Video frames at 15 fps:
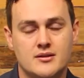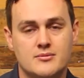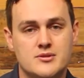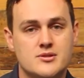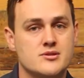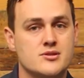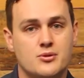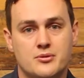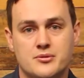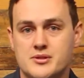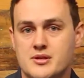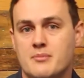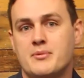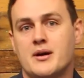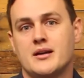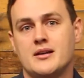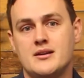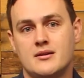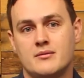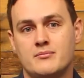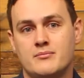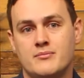which is caused not by
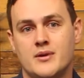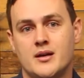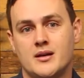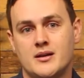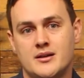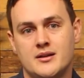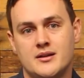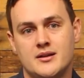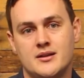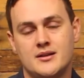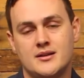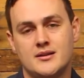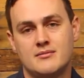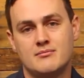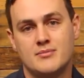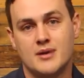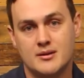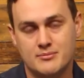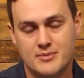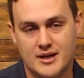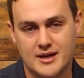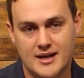him,
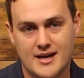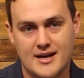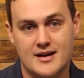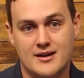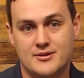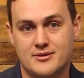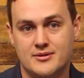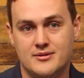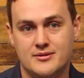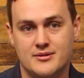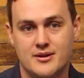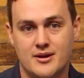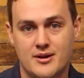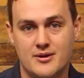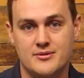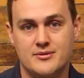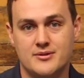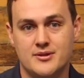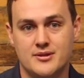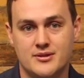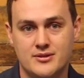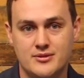but by our own
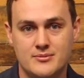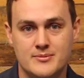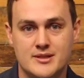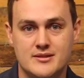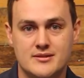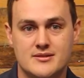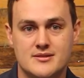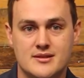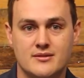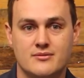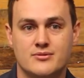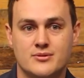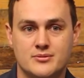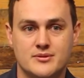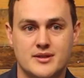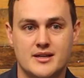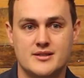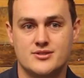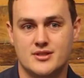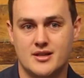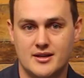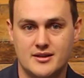human sinful
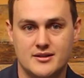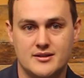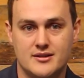nature.